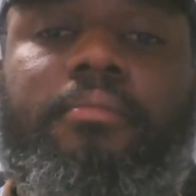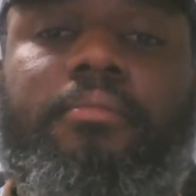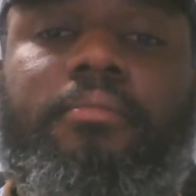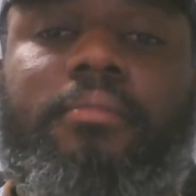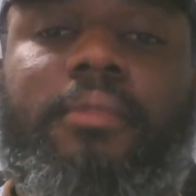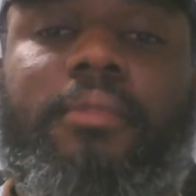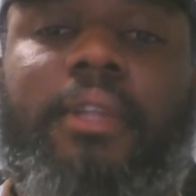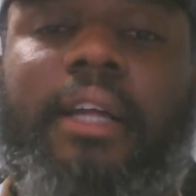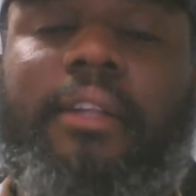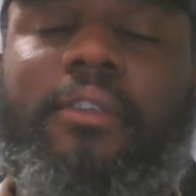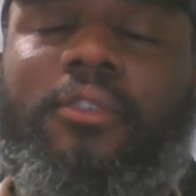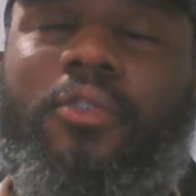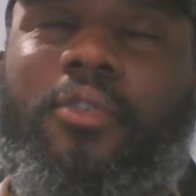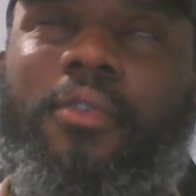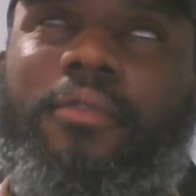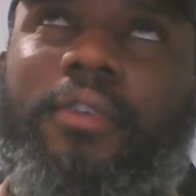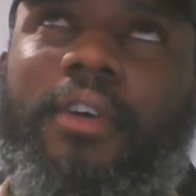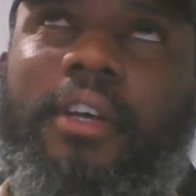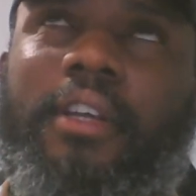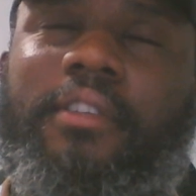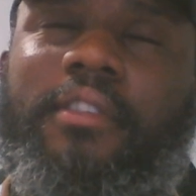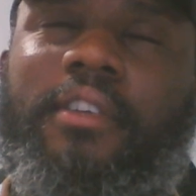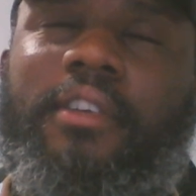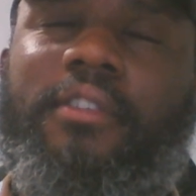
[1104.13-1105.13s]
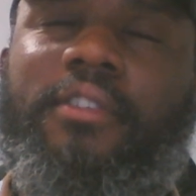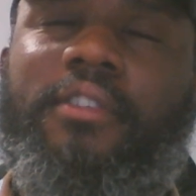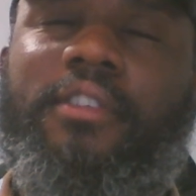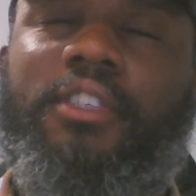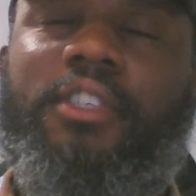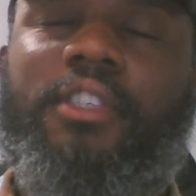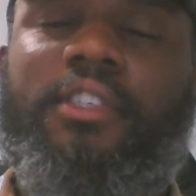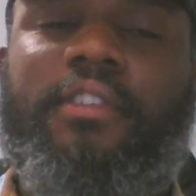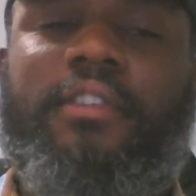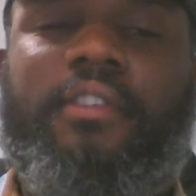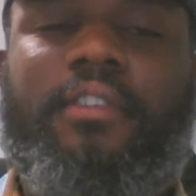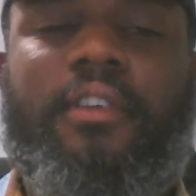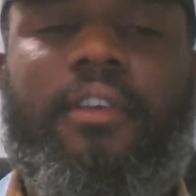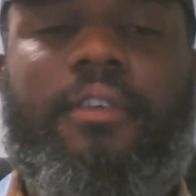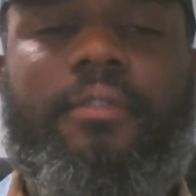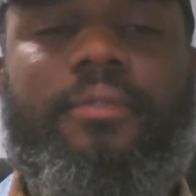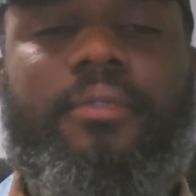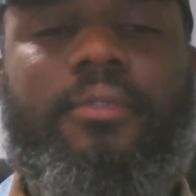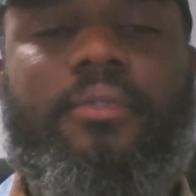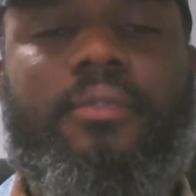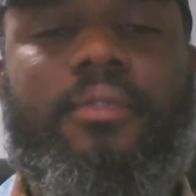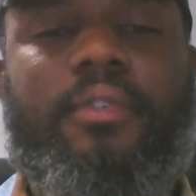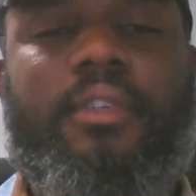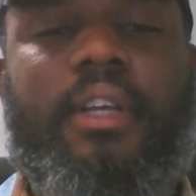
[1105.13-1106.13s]
That covers SDG
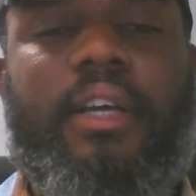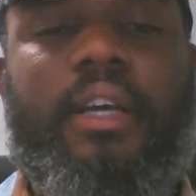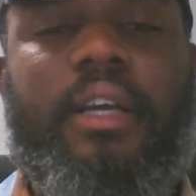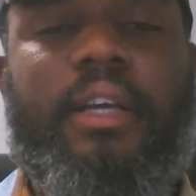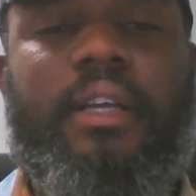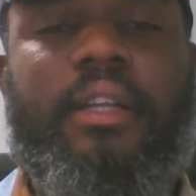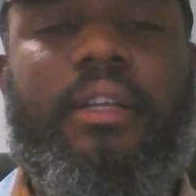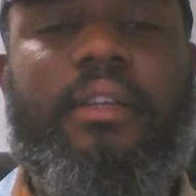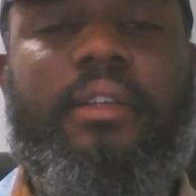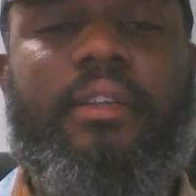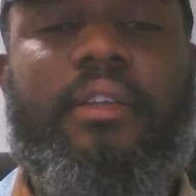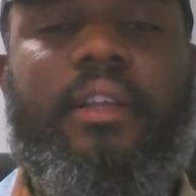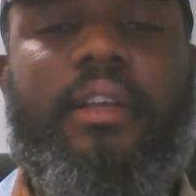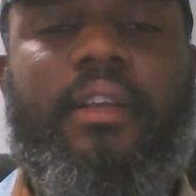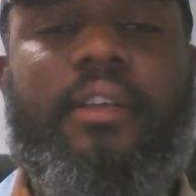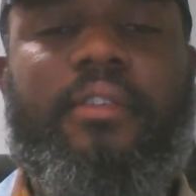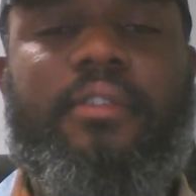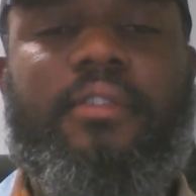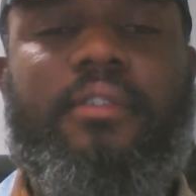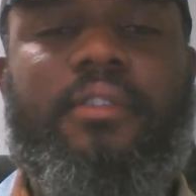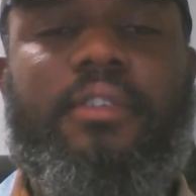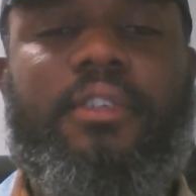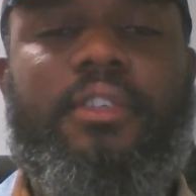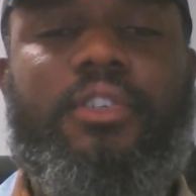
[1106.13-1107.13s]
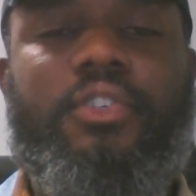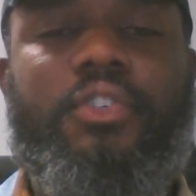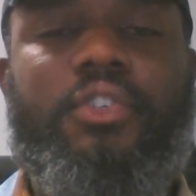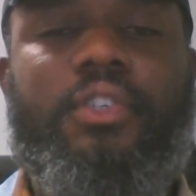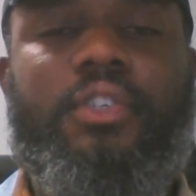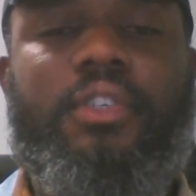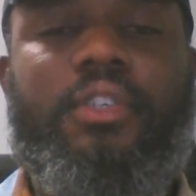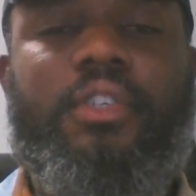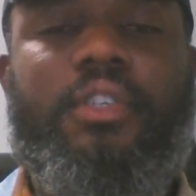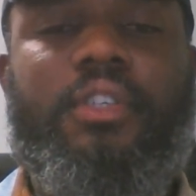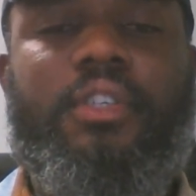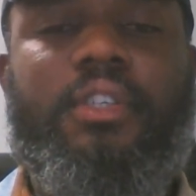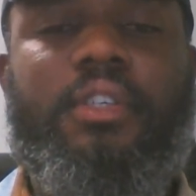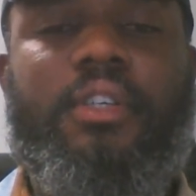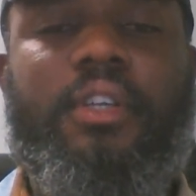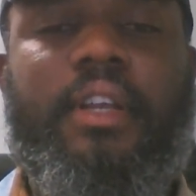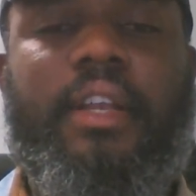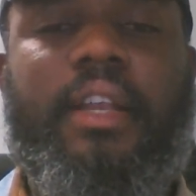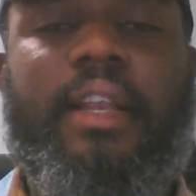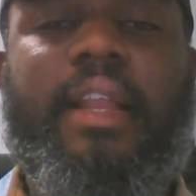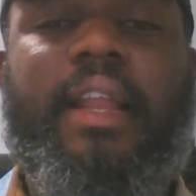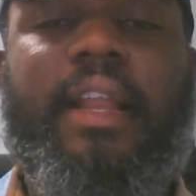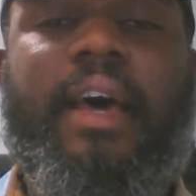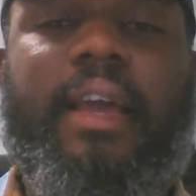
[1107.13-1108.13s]
7 and SDG
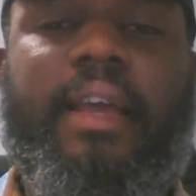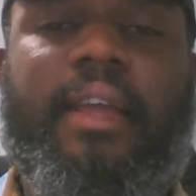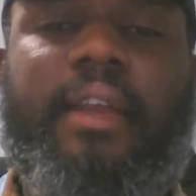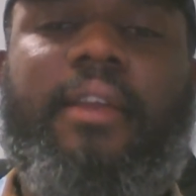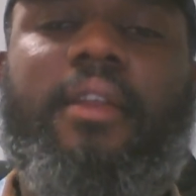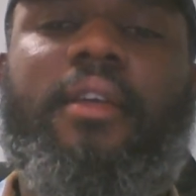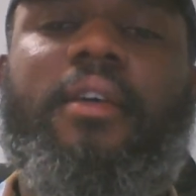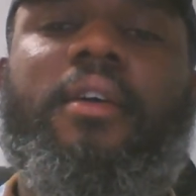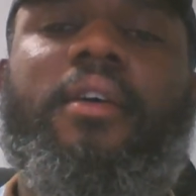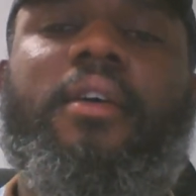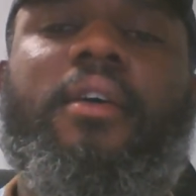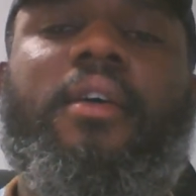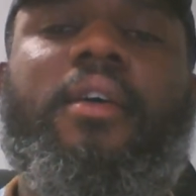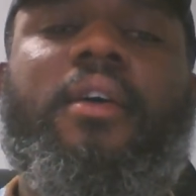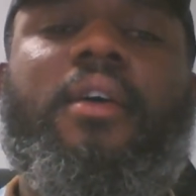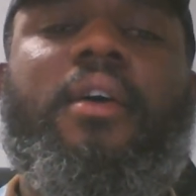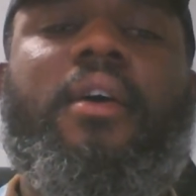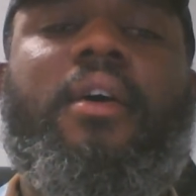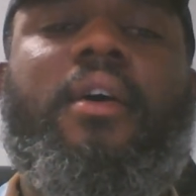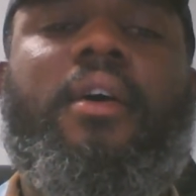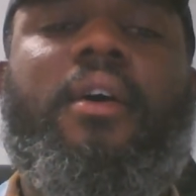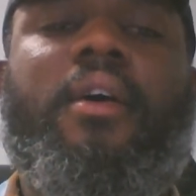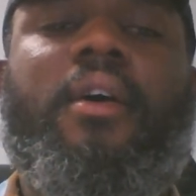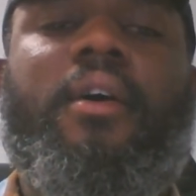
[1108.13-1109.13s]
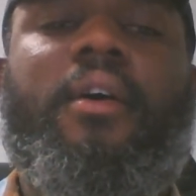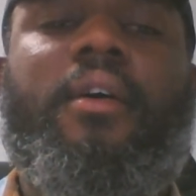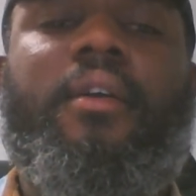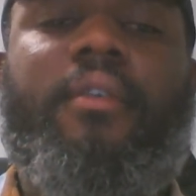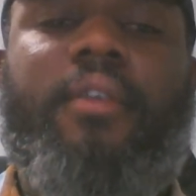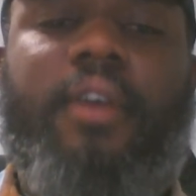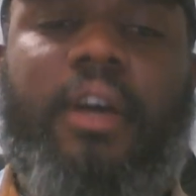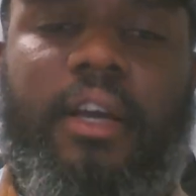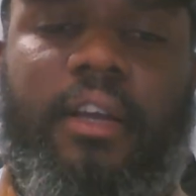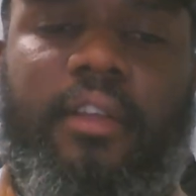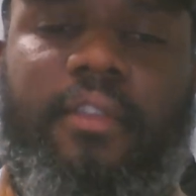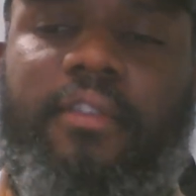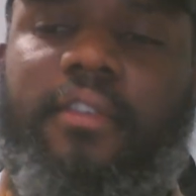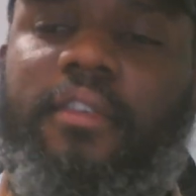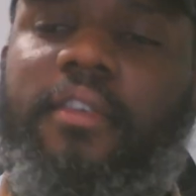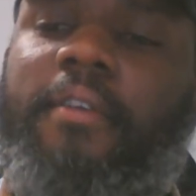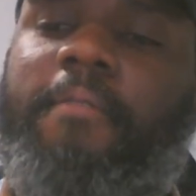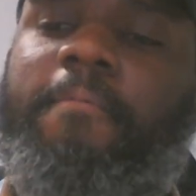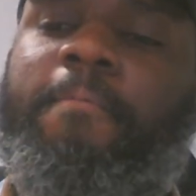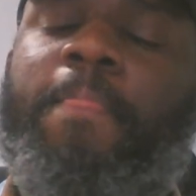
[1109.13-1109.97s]
9, right?